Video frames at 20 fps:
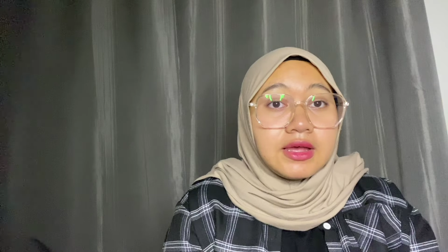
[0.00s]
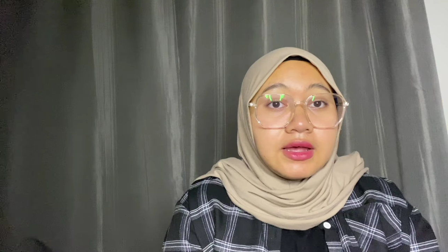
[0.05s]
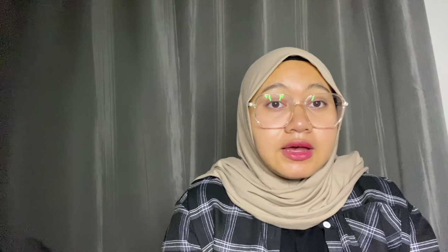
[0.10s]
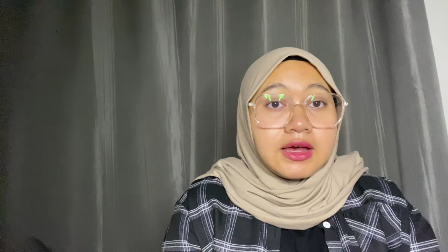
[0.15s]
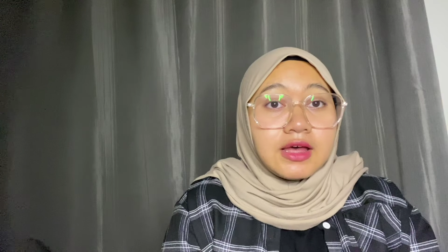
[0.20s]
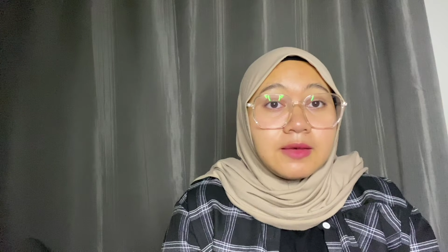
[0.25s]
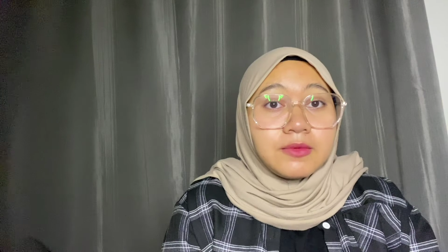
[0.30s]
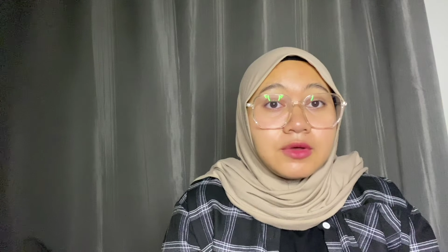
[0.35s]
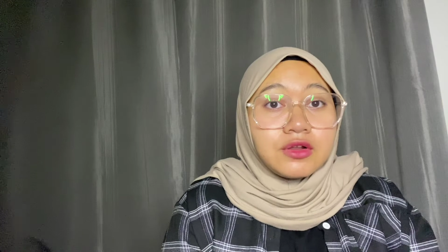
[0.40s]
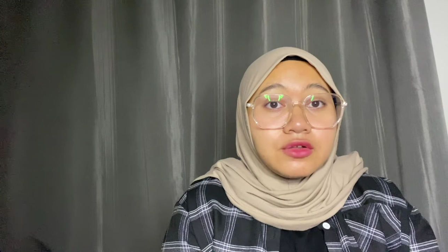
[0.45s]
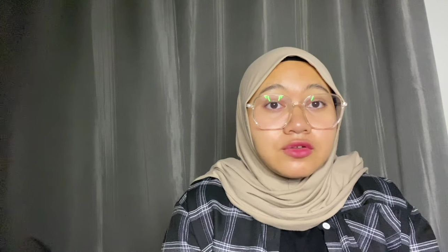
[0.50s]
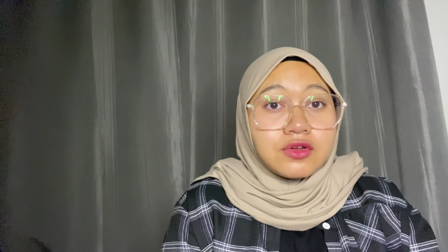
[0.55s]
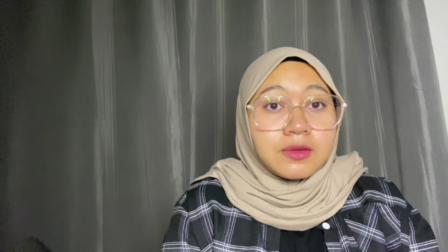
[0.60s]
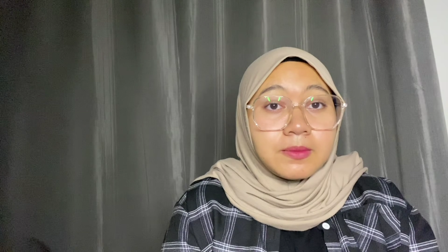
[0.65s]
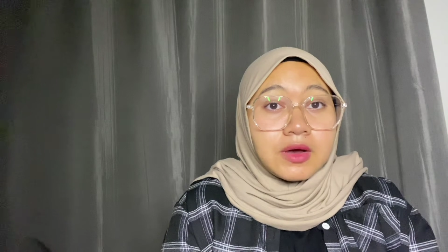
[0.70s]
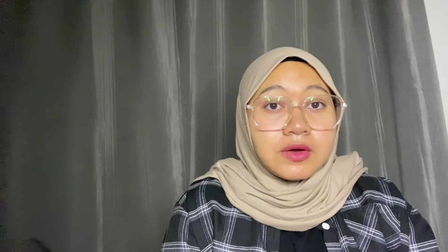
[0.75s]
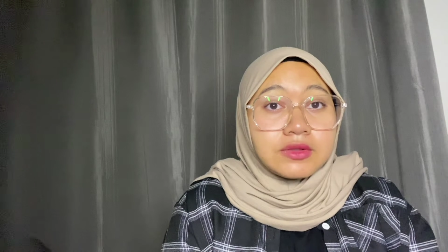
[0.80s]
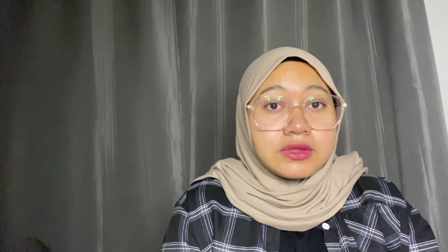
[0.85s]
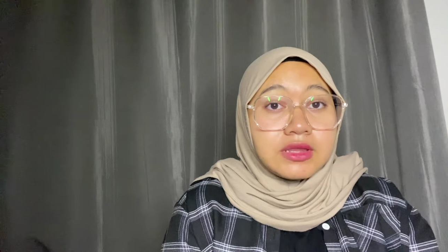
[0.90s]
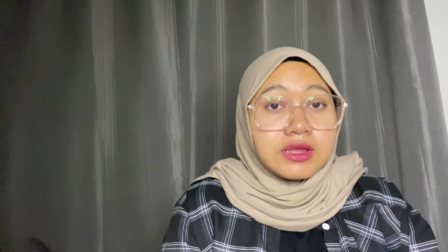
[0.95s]
I'm going to talk
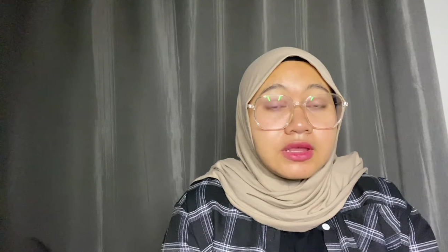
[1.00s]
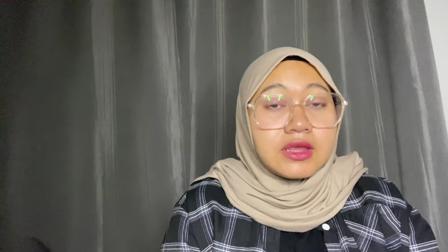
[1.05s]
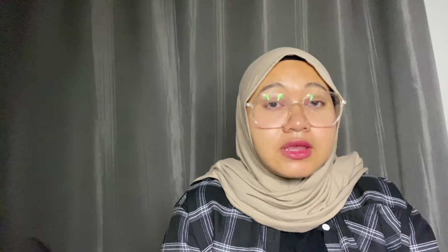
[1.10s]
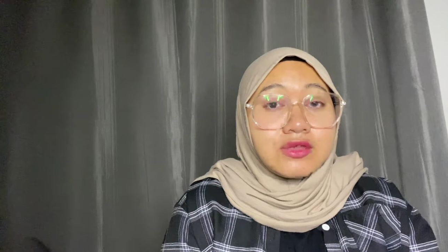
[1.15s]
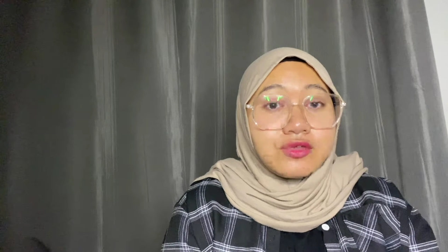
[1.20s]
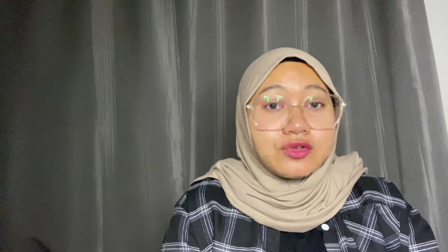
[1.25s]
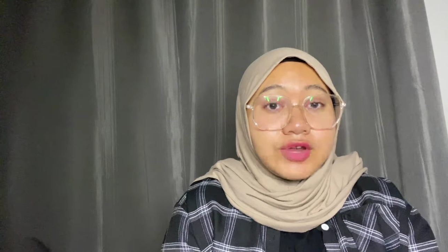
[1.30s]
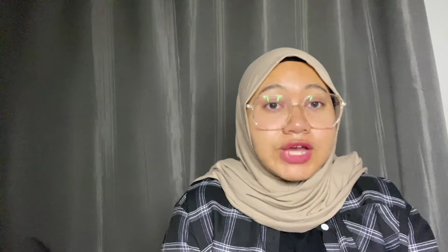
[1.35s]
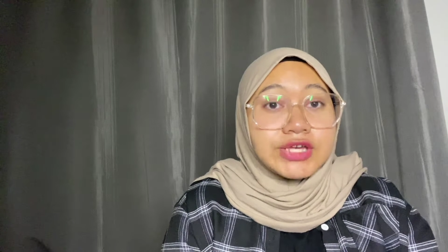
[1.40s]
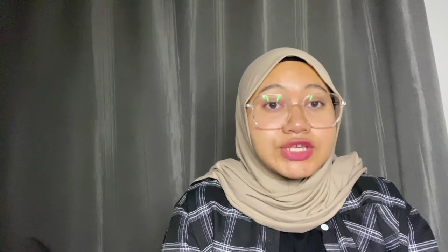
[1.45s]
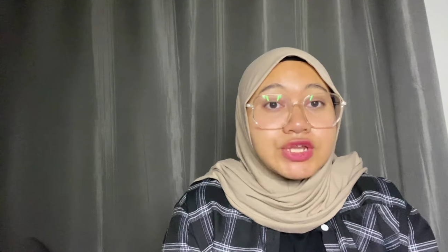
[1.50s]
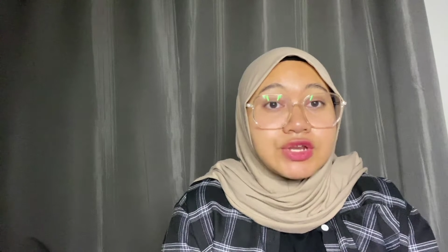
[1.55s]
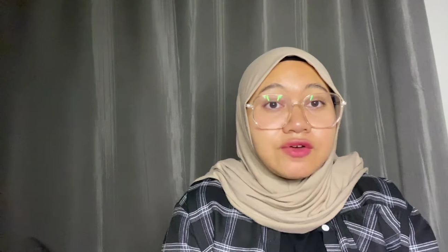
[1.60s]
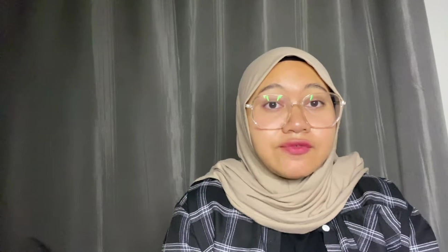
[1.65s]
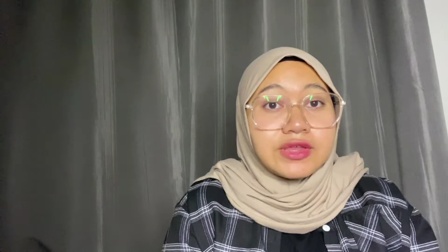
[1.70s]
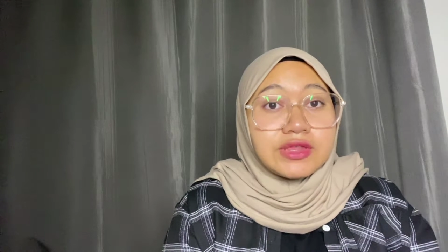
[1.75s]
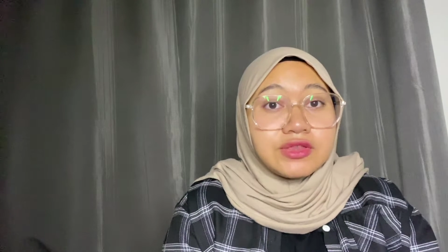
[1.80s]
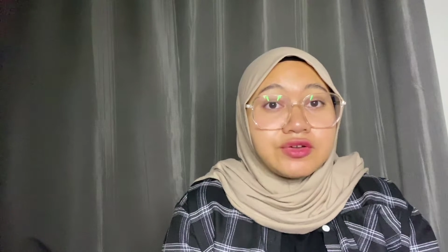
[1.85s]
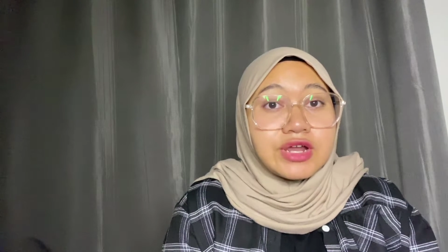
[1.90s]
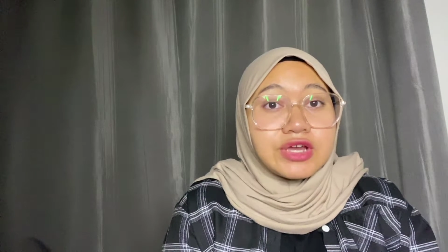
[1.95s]
about the introduction
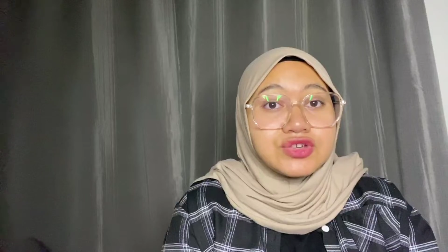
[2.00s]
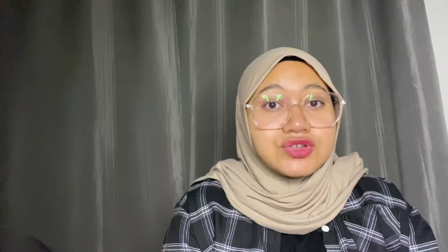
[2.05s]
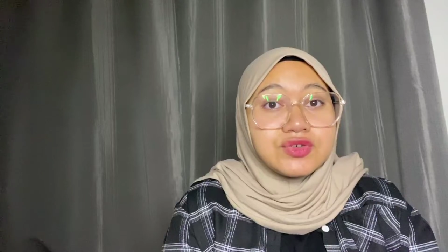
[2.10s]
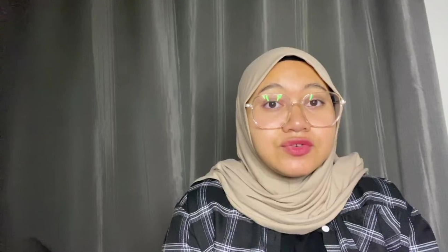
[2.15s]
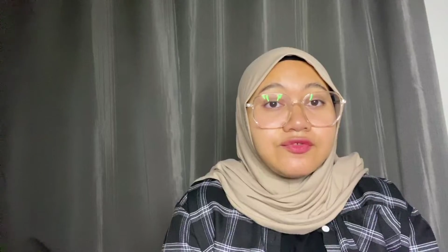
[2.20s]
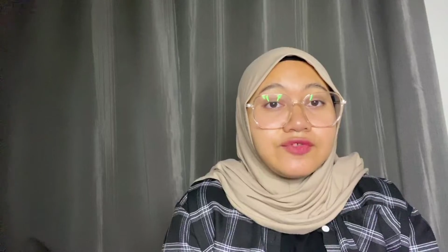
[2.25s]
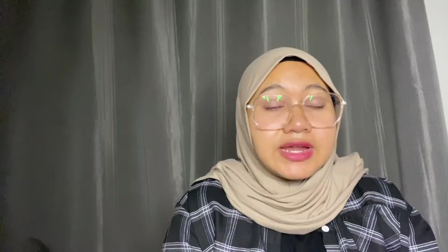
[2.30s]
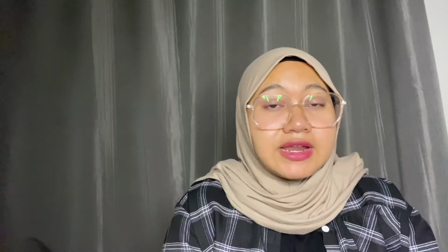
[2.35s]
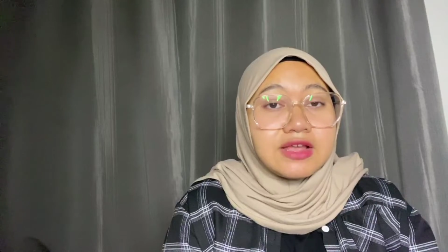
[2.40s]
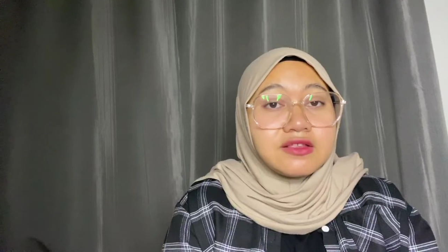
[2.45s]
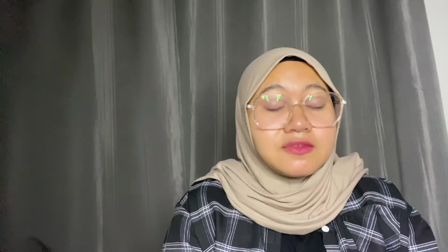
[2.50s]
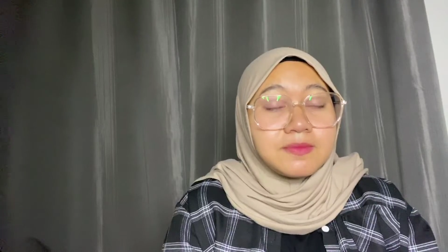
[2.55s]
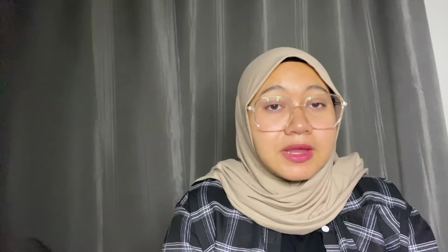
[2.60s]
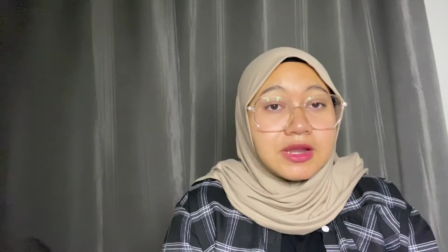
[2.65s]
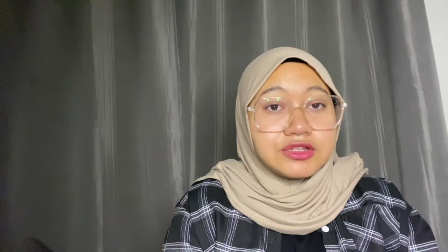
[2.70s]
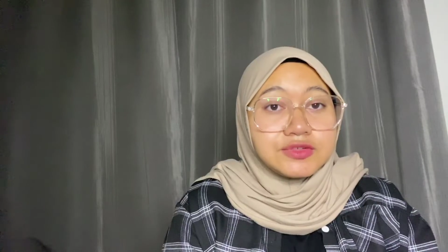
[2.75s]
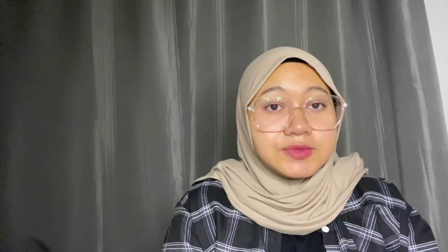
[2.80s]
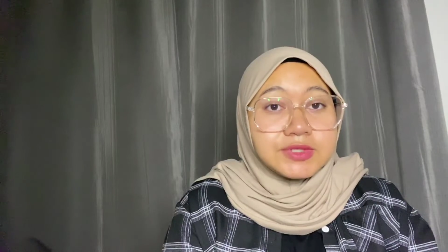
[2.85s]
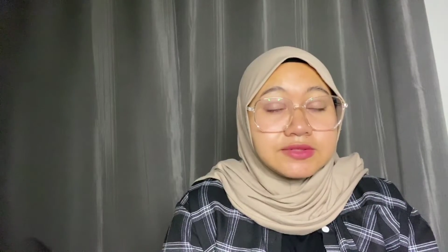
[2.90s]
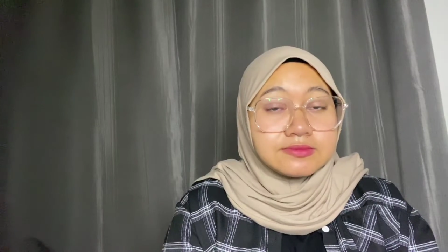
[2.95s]
of international finance
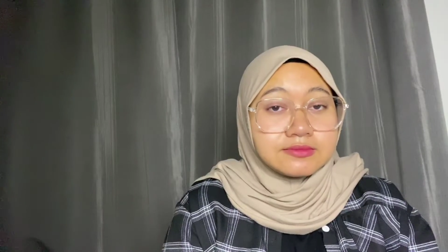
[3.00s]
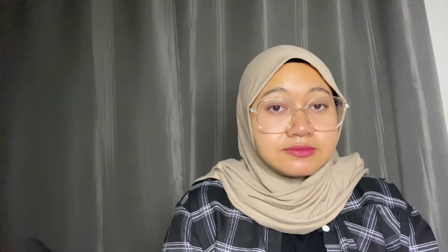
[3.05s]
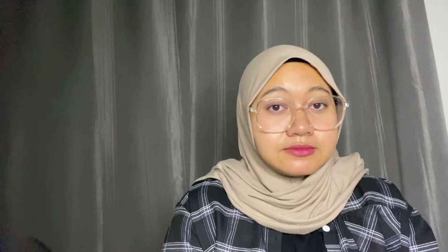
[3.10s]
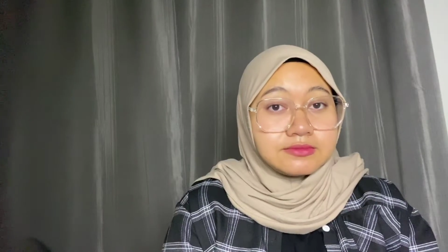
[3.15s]
management.